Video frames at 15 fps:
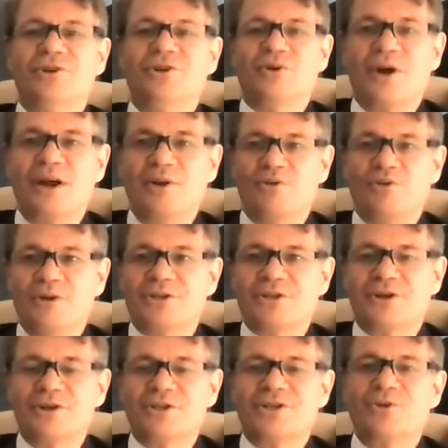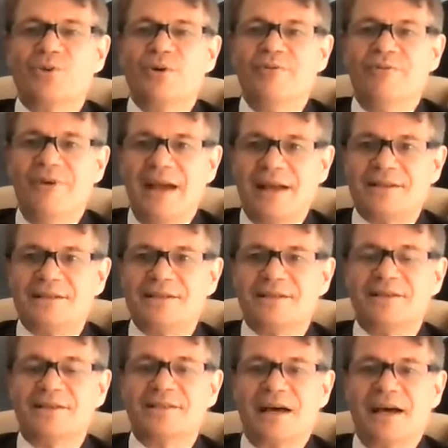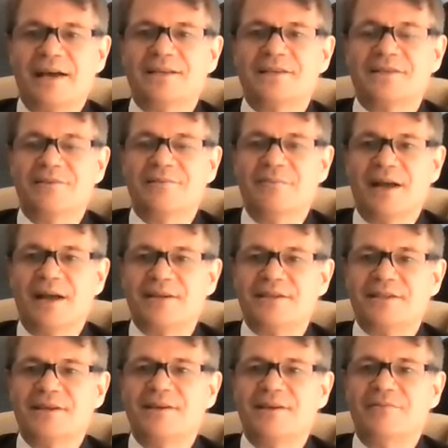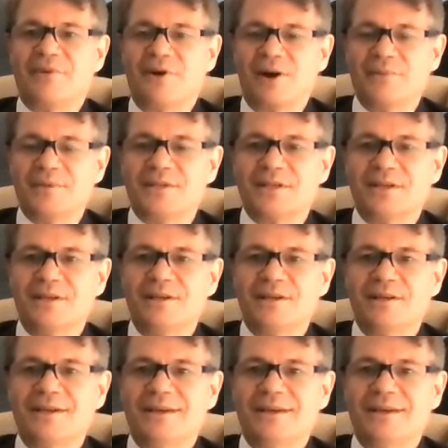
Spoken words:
do great research to advance the science of medicine and pharmacy,